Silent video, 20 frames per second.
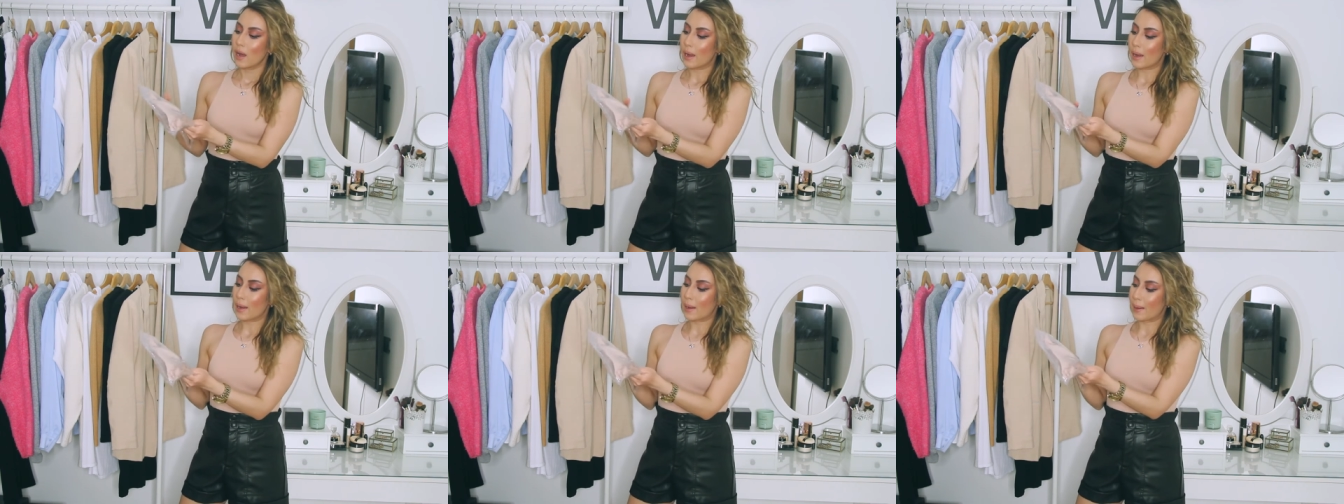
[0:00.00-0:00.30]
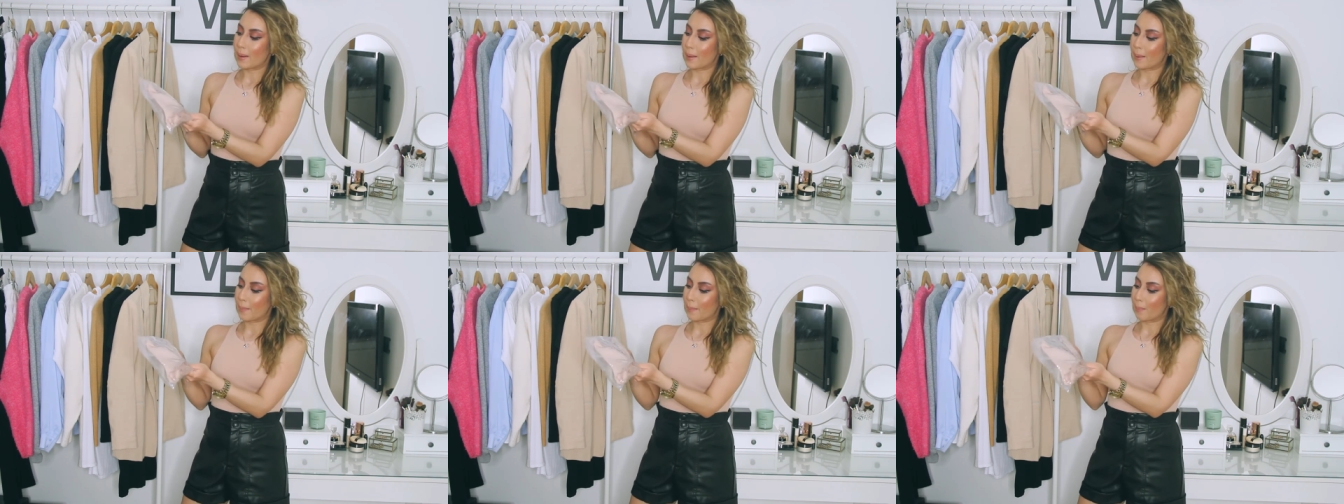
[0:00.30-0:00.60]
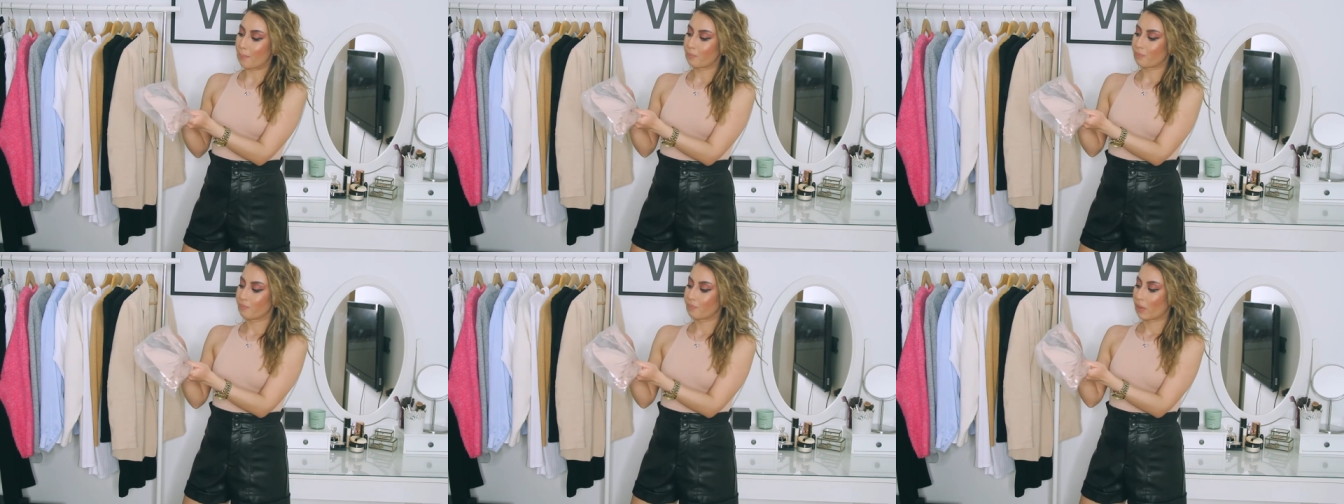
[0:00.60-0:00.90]

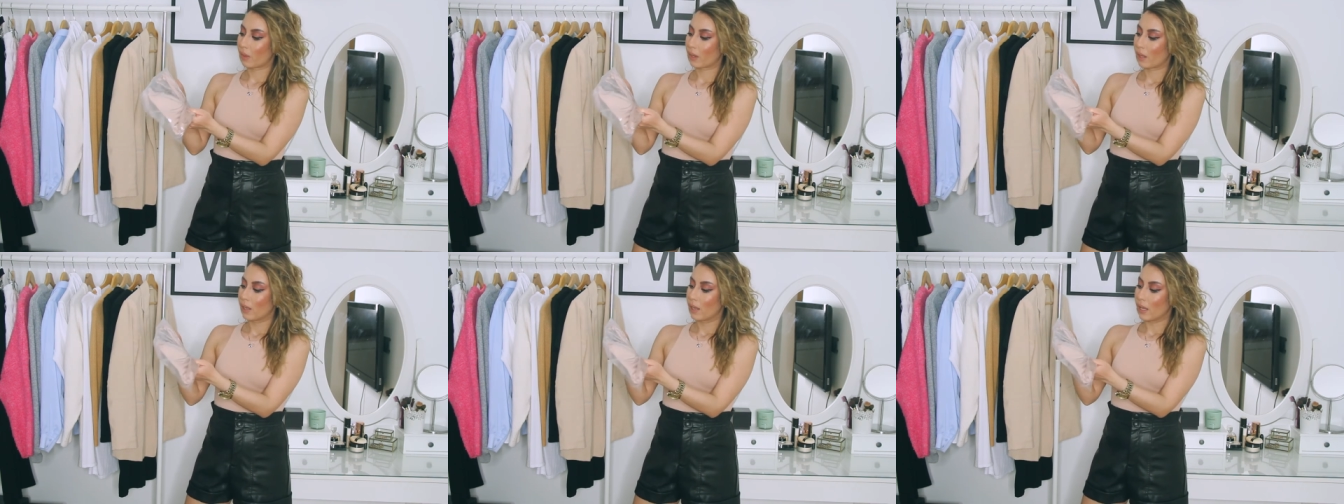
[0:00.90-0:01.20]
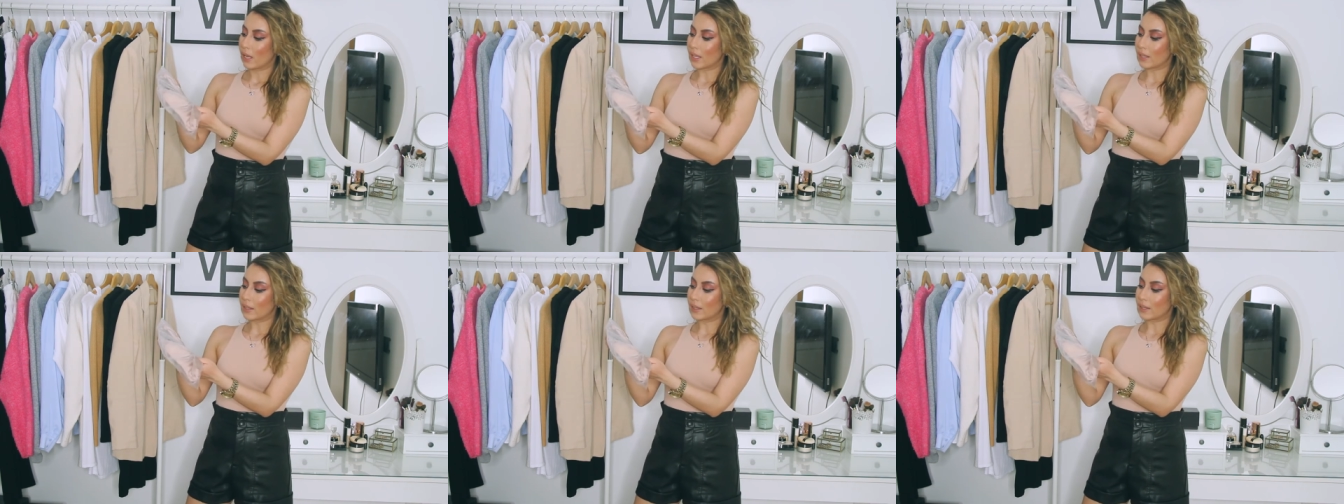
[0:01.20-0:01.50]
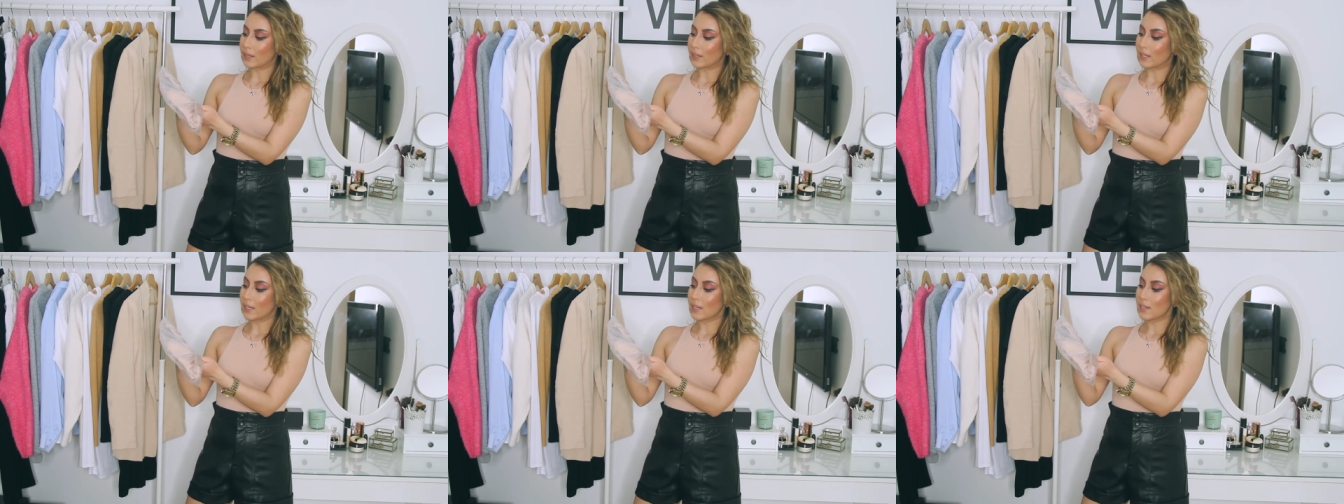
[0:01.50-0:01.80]
Um,
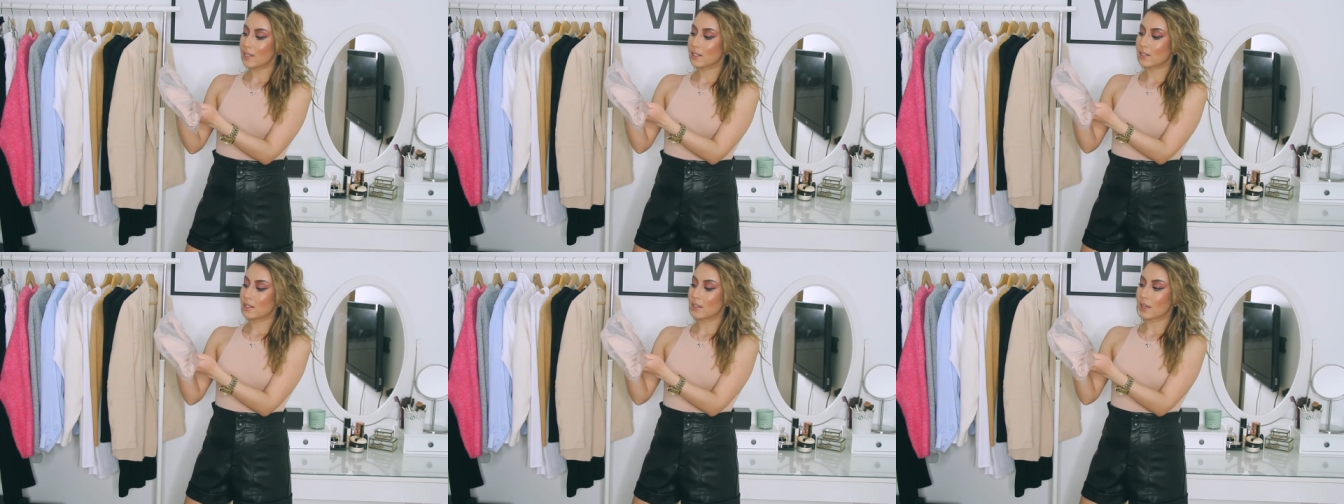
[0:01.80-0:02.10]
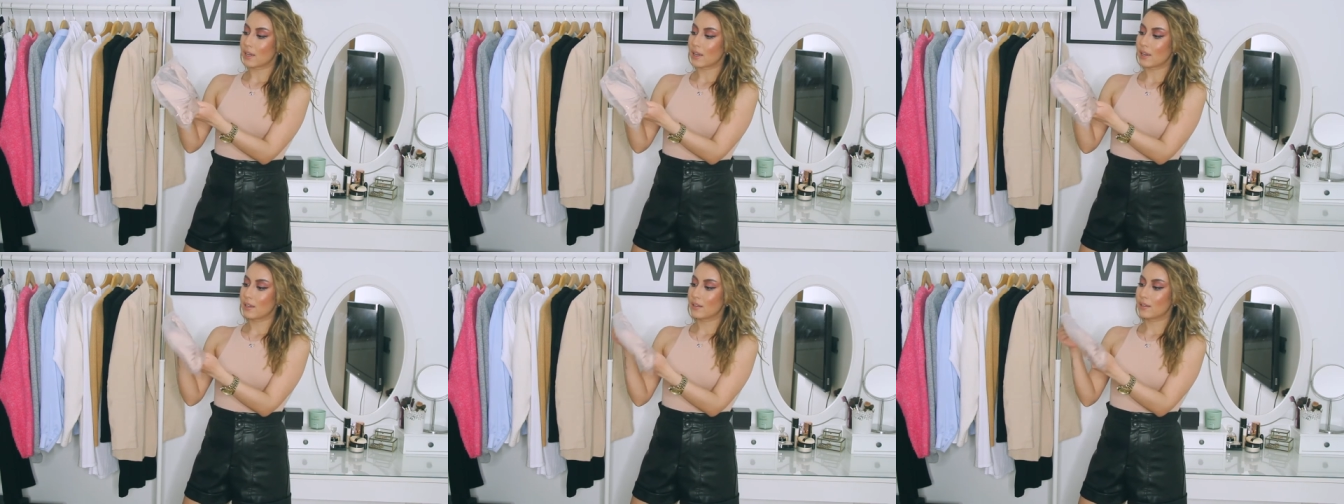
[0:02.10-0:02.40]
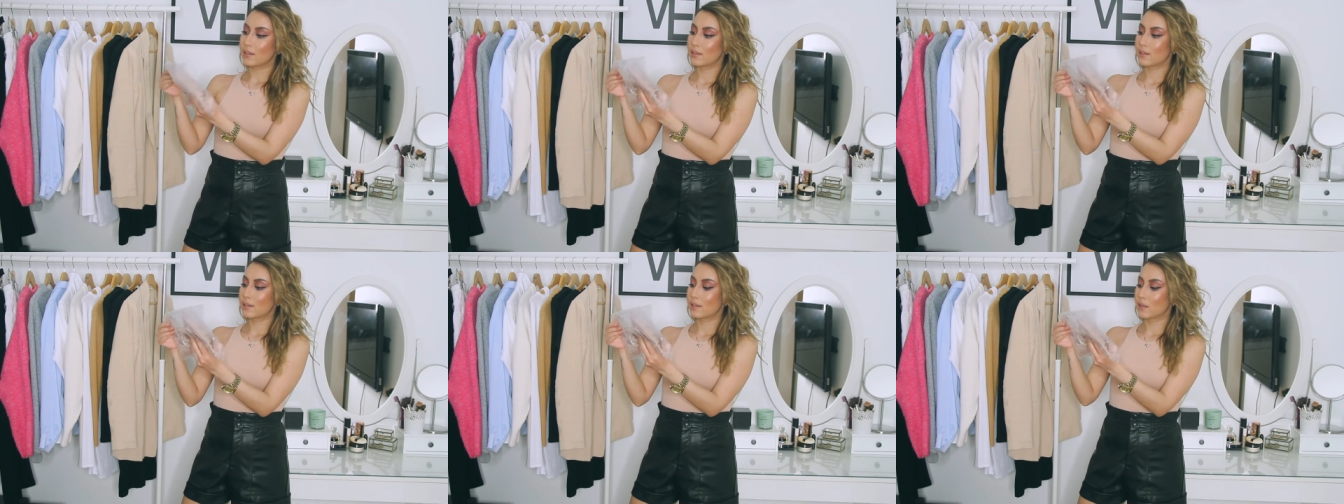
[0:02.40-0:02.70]
and this
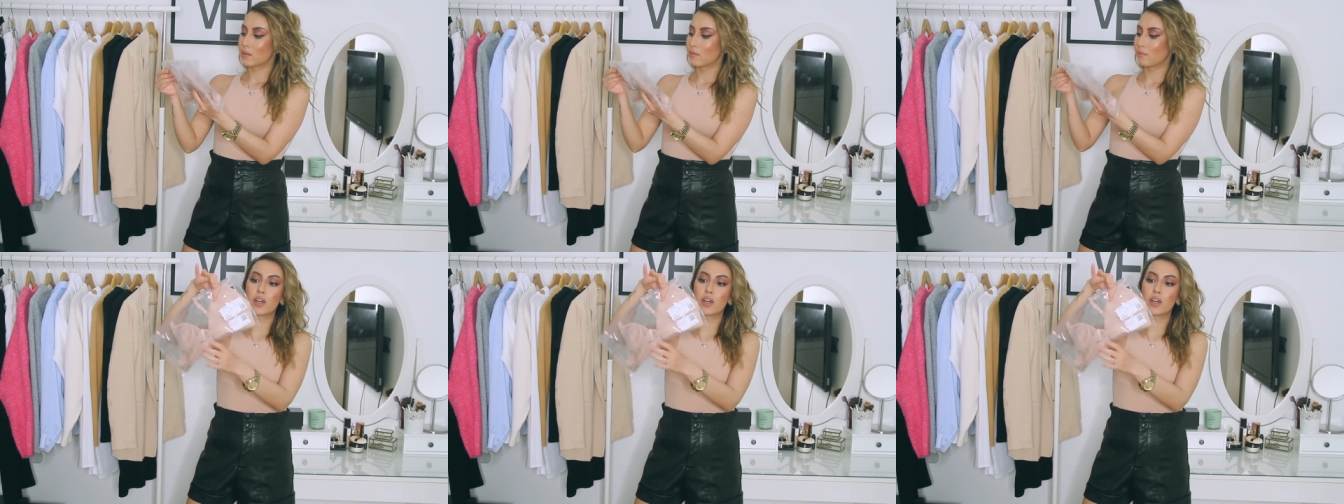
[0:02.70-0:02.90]
is